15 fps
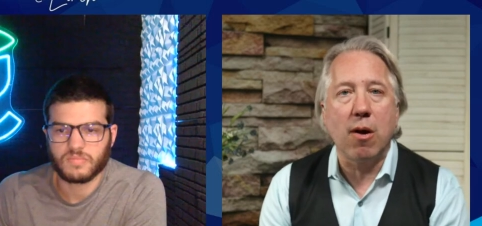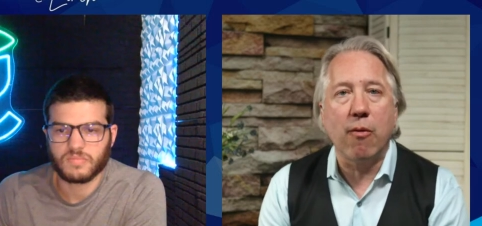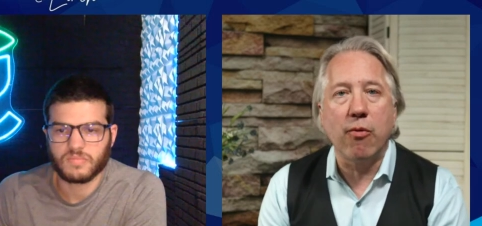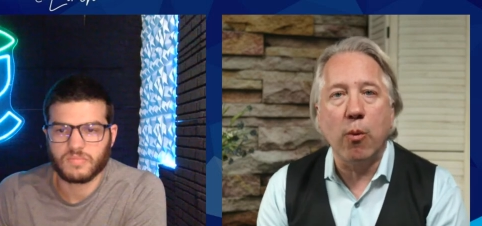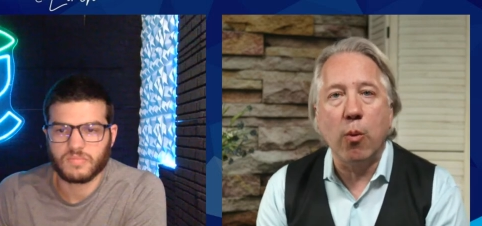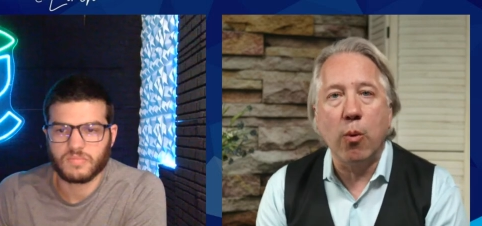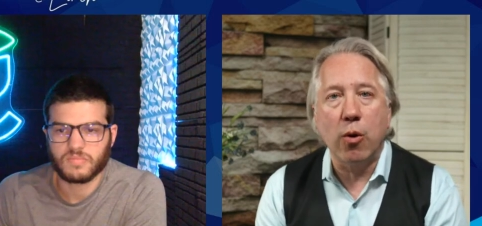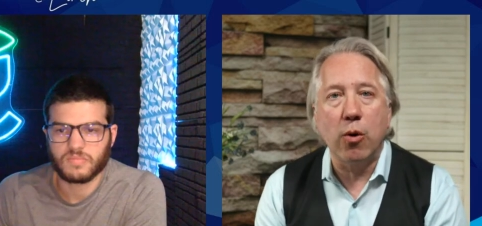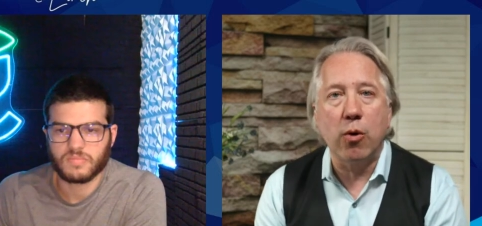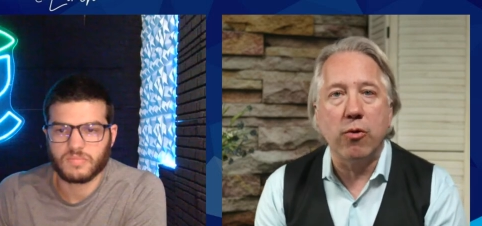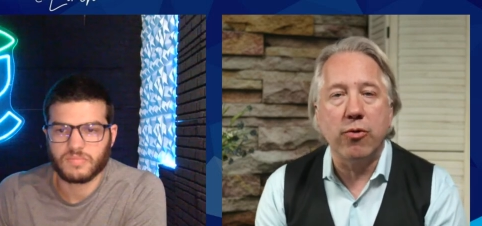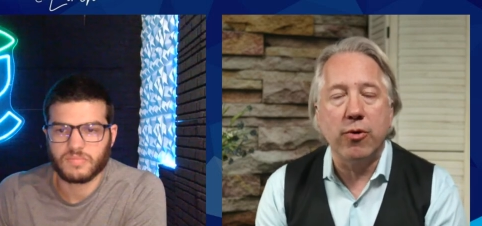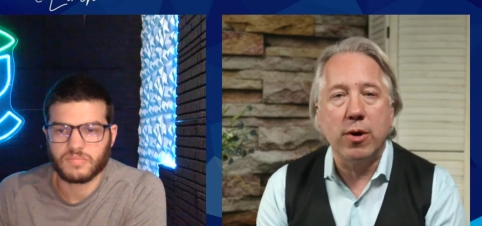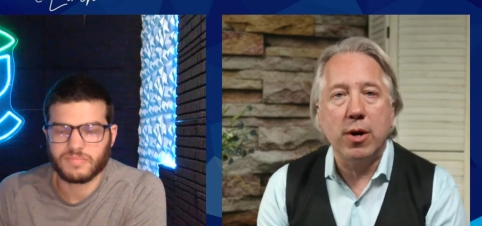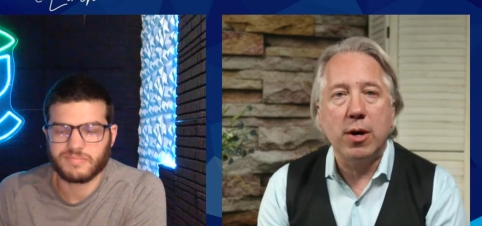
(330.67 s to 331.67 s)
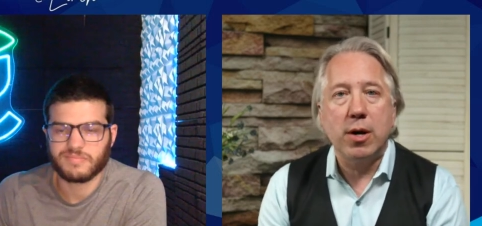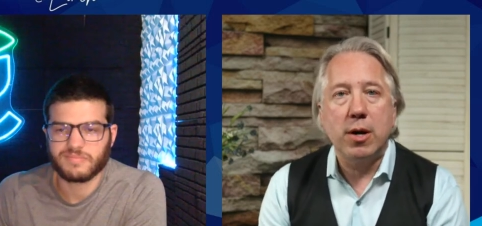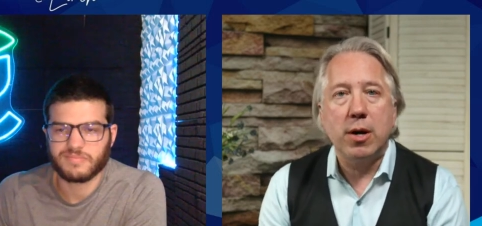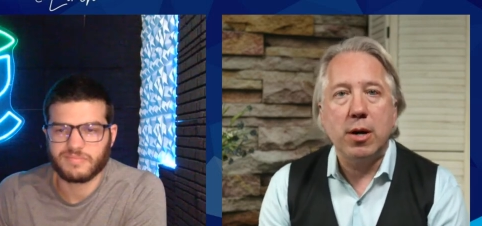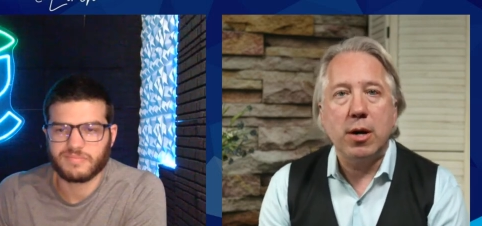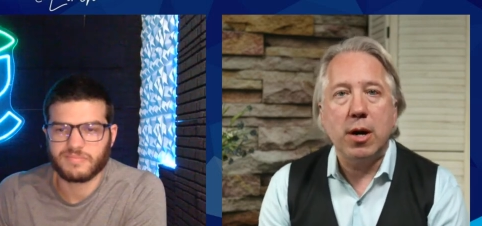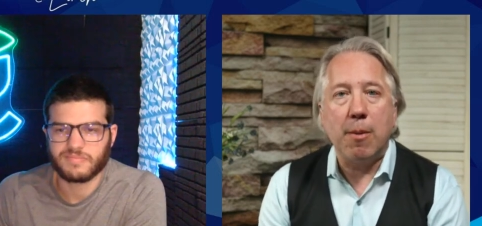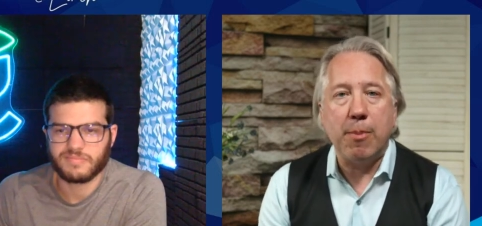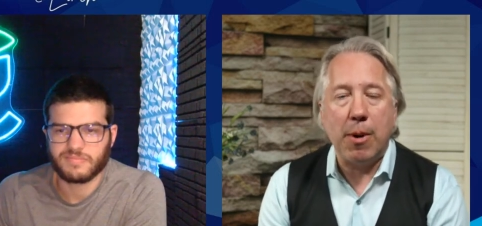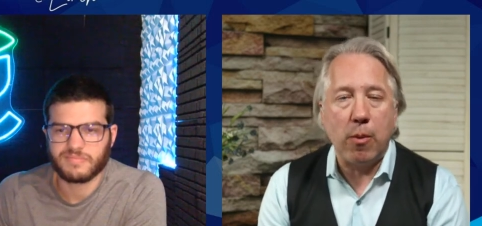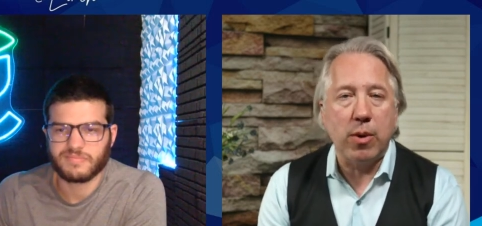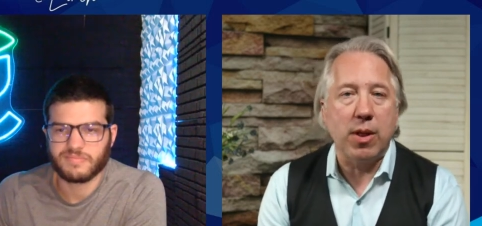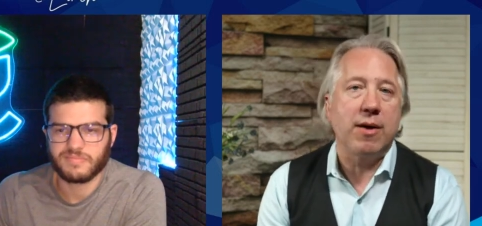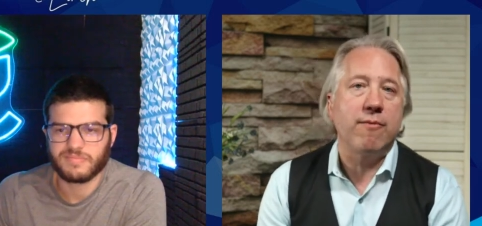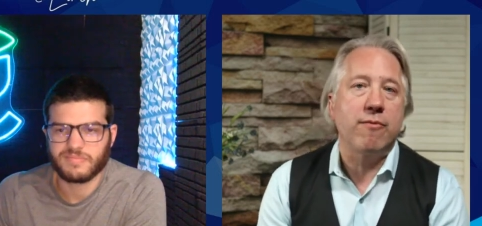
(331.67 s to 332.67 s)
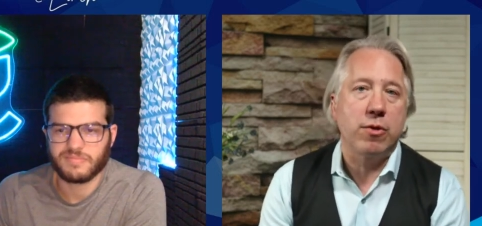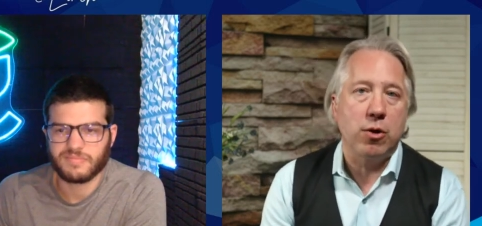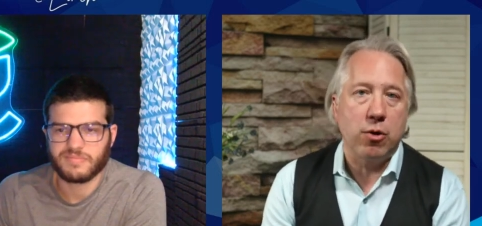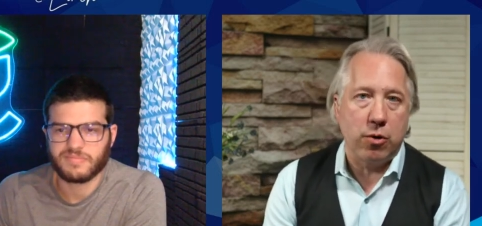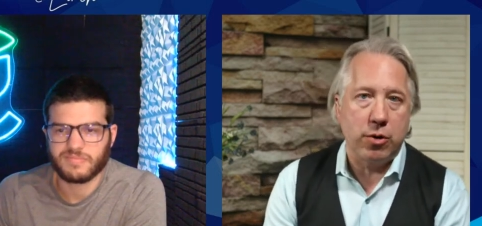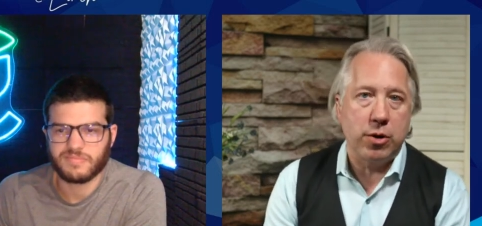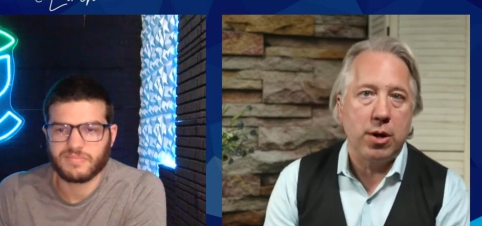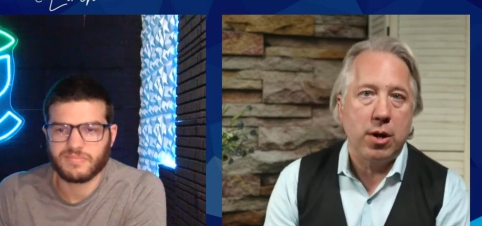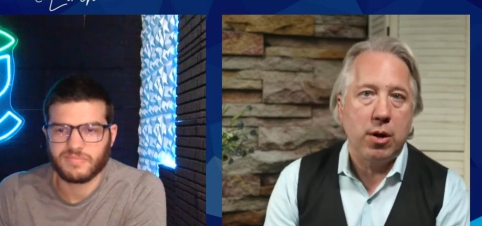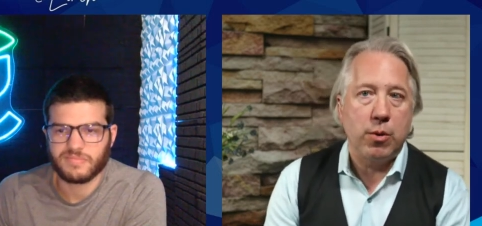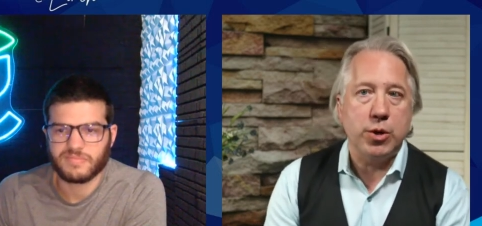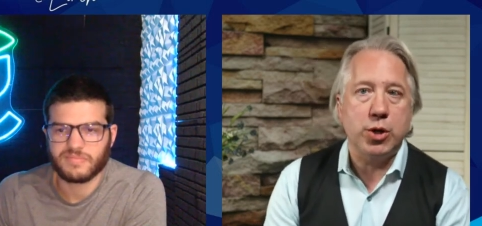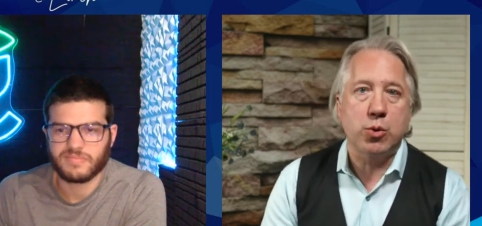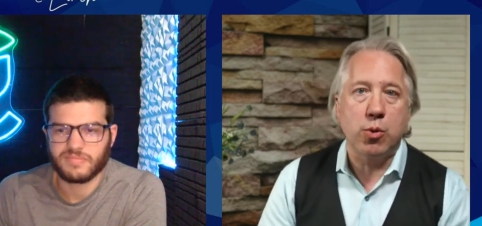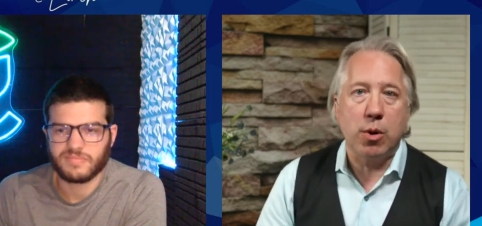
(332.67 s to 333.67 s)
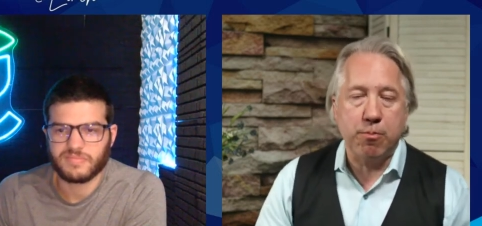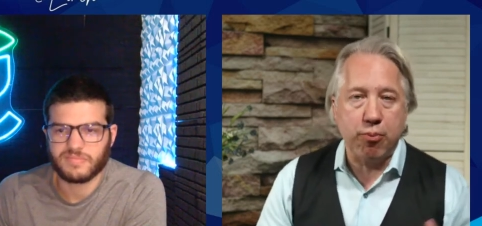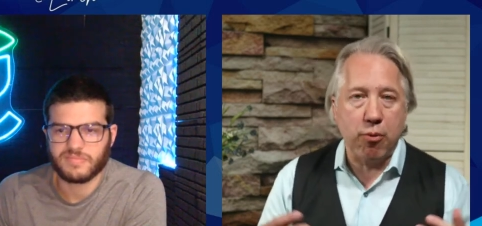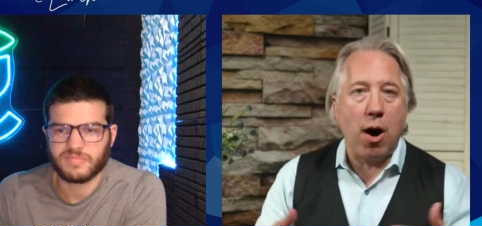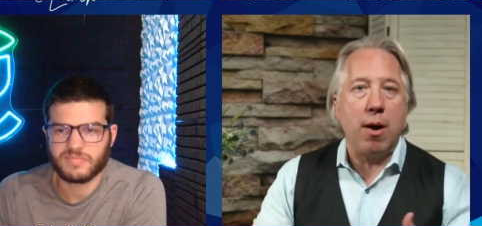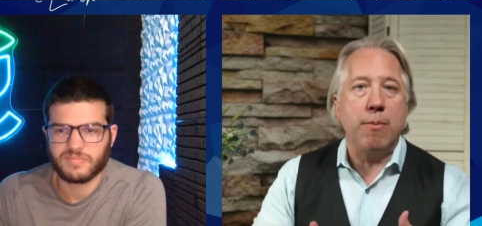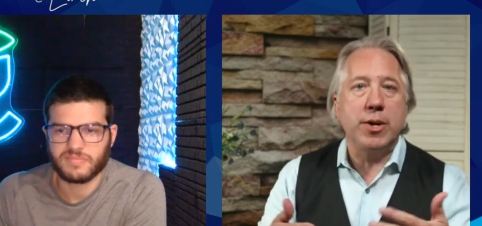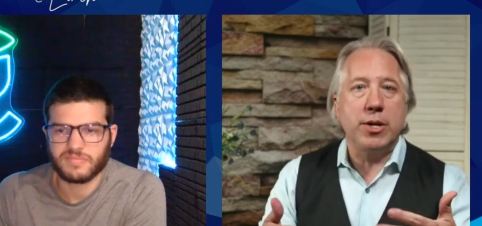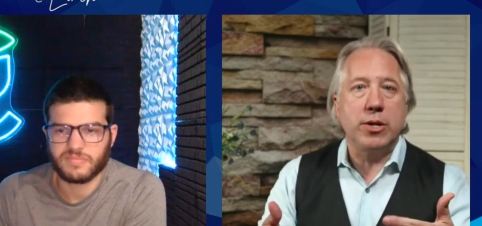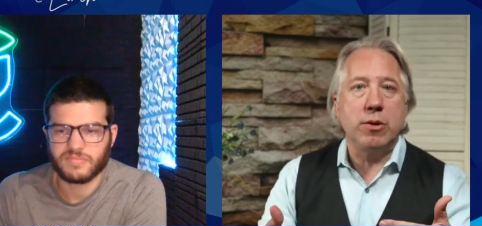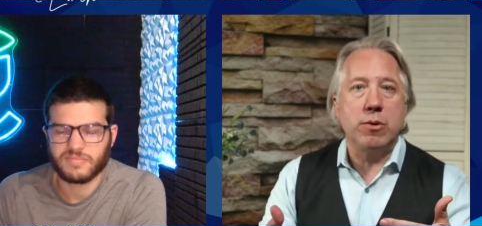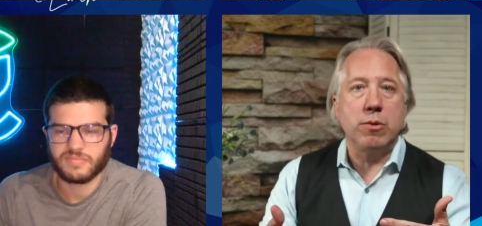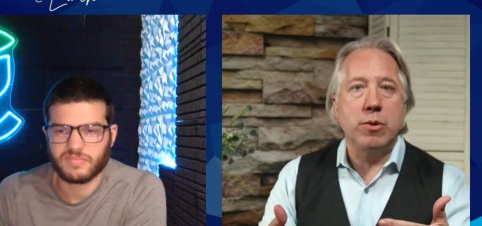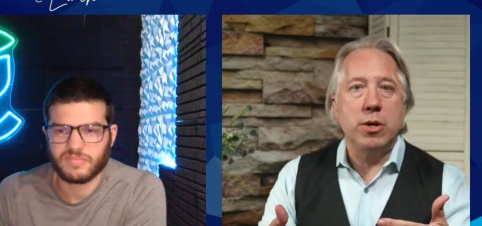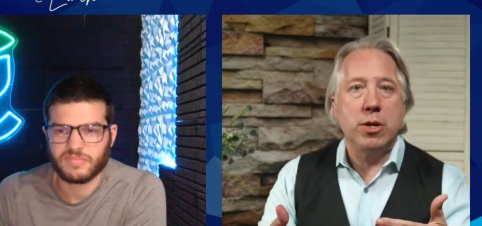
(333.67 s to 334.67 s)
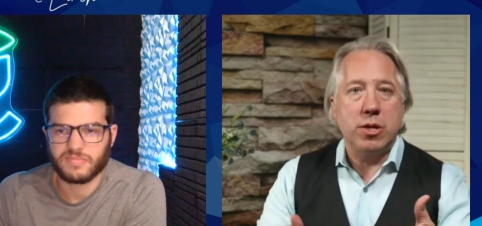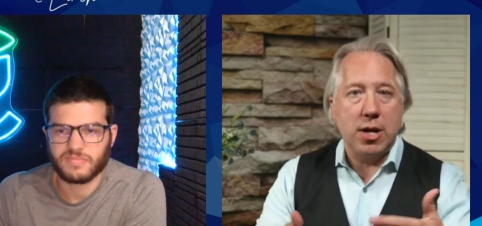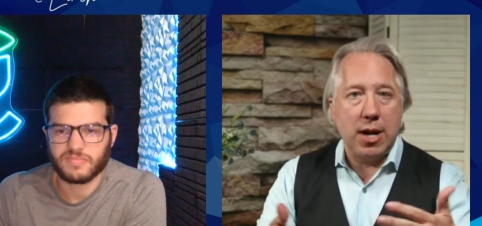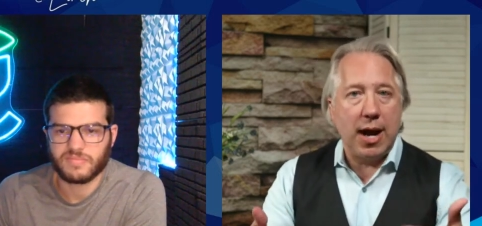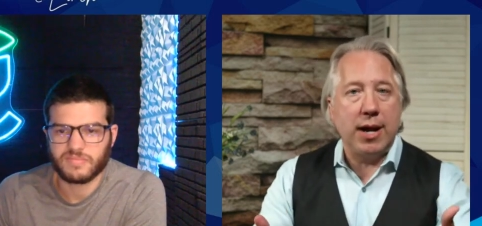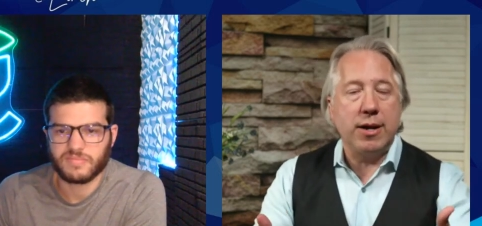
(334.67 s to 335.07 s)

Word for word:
Speaker 1: the world about what I've learned, which is what brought me to today, to